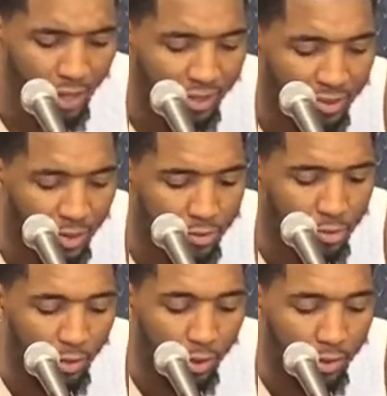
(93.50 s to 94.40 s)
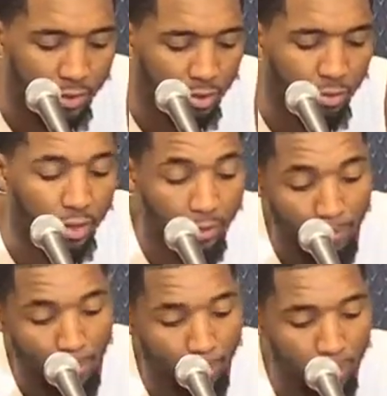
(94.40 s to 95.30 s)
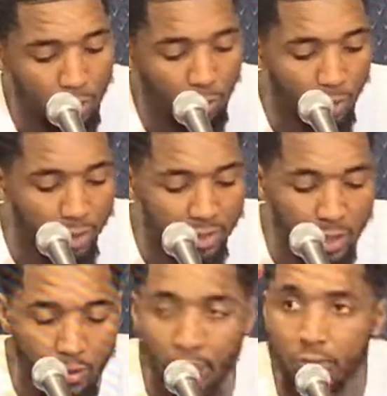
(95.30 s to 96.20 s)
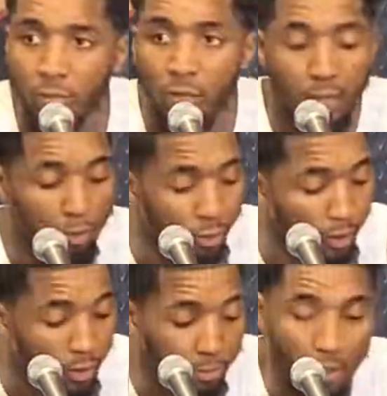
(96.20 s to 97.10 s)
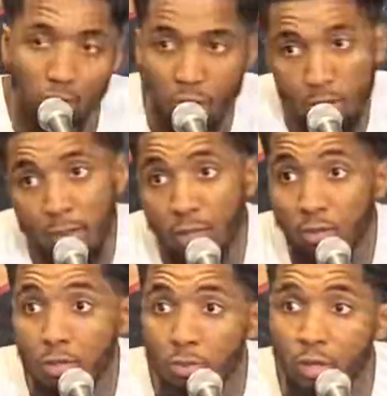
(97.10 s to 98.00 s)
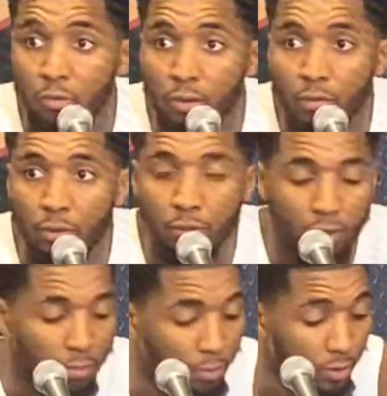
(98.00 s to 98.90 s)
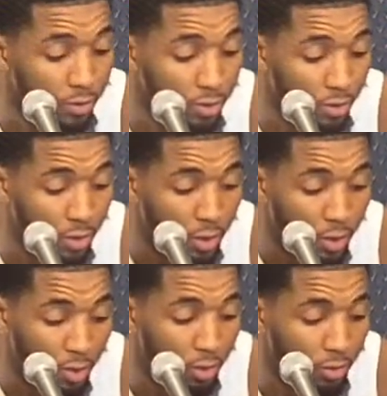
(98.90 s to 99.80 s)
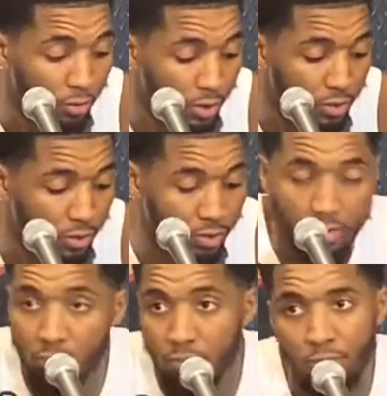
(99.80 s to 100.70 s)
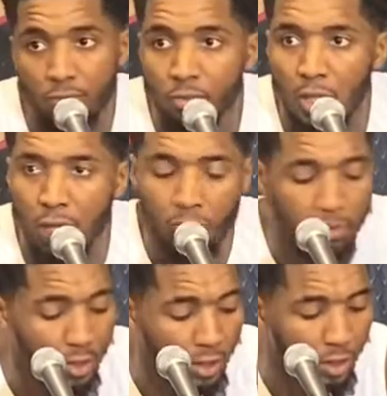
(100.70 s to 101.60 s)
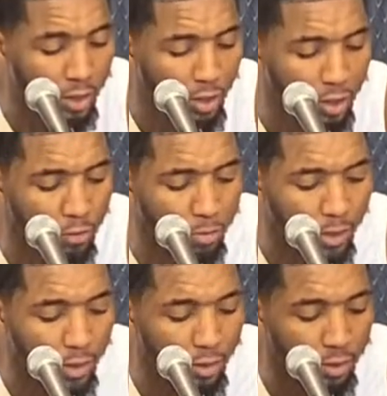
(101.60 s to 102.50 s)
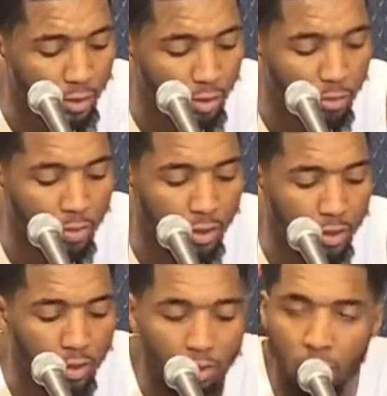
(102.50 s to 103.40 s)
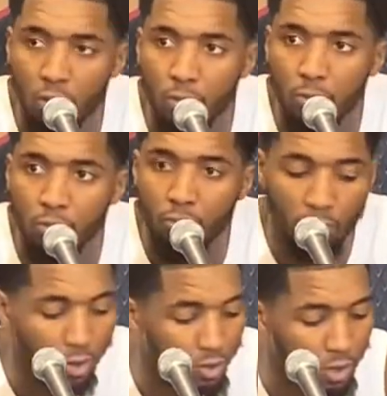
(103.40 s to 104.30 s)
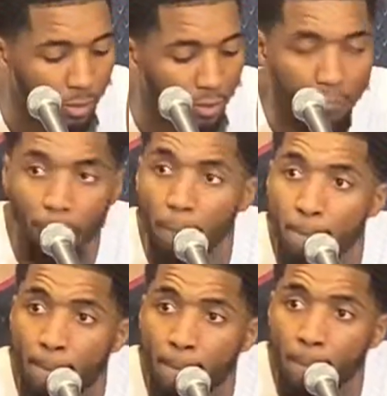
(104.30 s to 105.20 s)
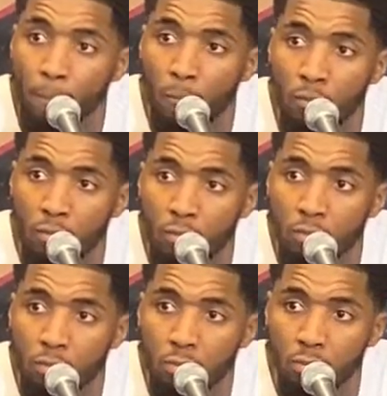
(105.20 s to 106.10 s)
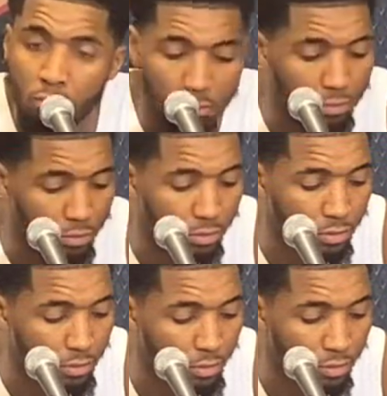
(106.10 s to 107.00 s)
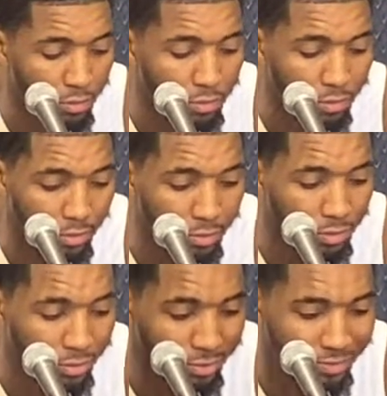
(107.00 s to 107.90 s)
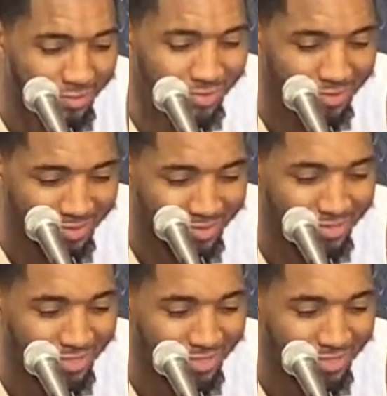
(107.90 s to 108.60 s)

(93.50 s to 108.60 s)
I said to Serena, it's weird to say you held somebody to 30, but, you know, he made Luka work for 30 points, and, you know, he's MVP candidate, hell of a player, and, you know, Mar did a really good job on him. You mentioned seeing Dallas in the playoffs. Yeah. Obviously, everybody knows that story.